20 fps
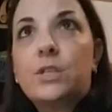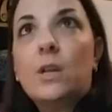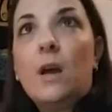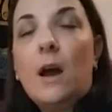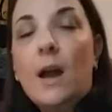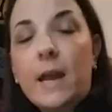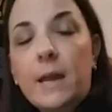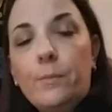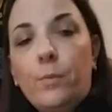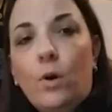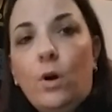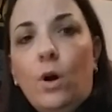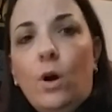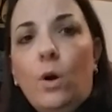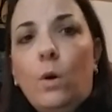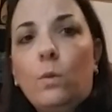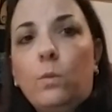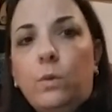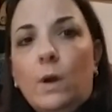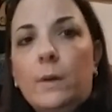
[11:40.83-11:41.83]

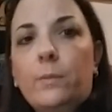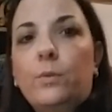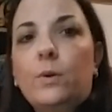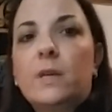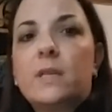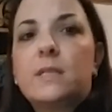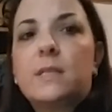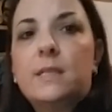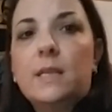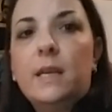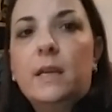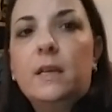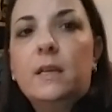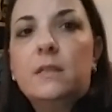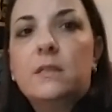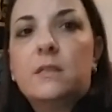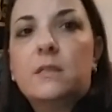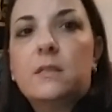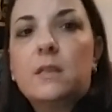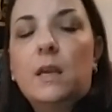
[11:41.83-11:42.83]
eyeball
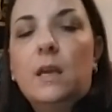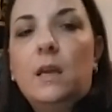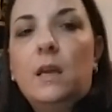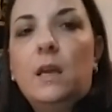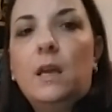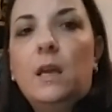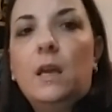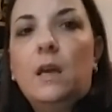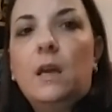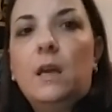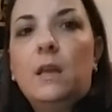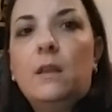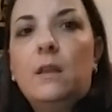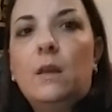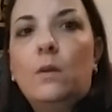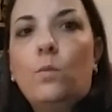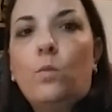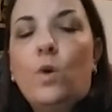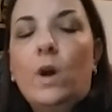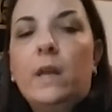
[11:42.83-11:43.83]
represents
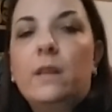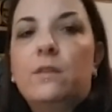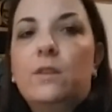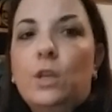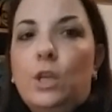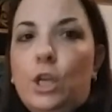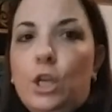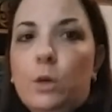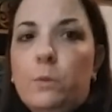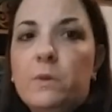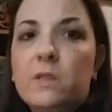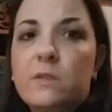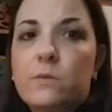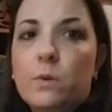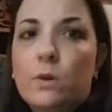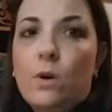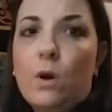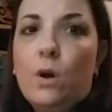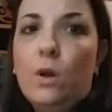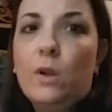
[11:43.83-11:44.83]
what the humans
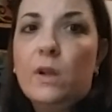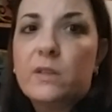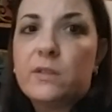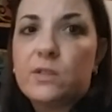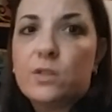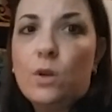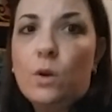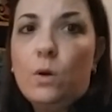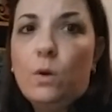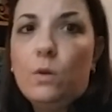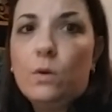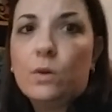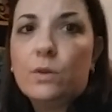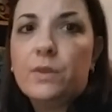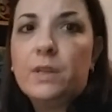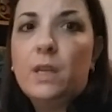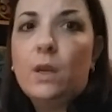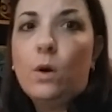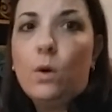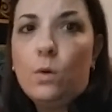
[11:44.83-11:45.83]
would call a soul, or
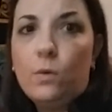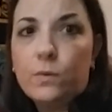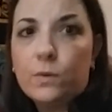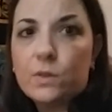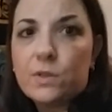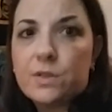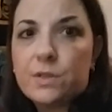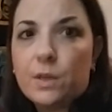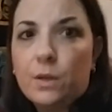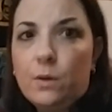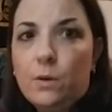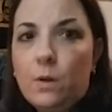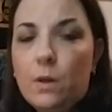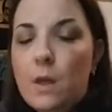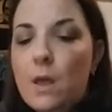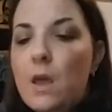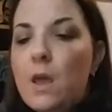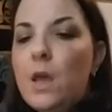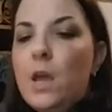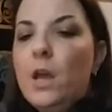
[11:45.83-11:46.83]
the oversoul.
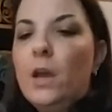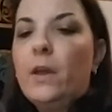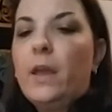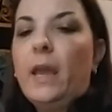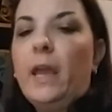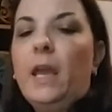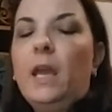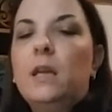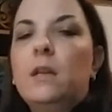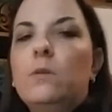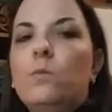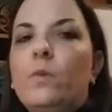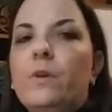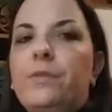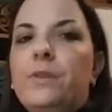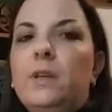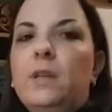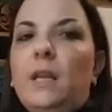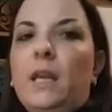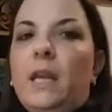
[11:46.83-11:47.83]
Okay. And
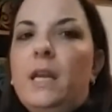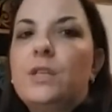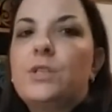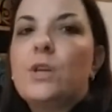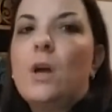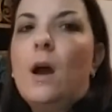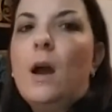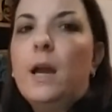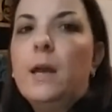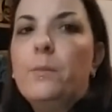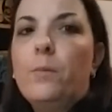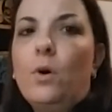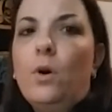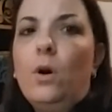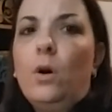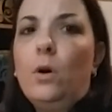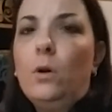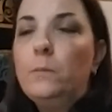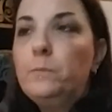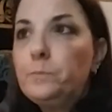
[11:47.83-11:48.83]
within each
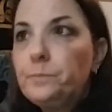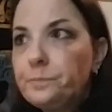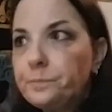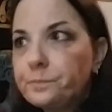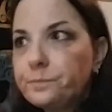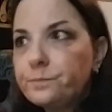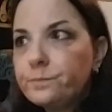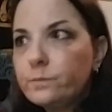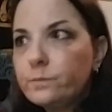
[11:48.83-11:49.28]
eyeball,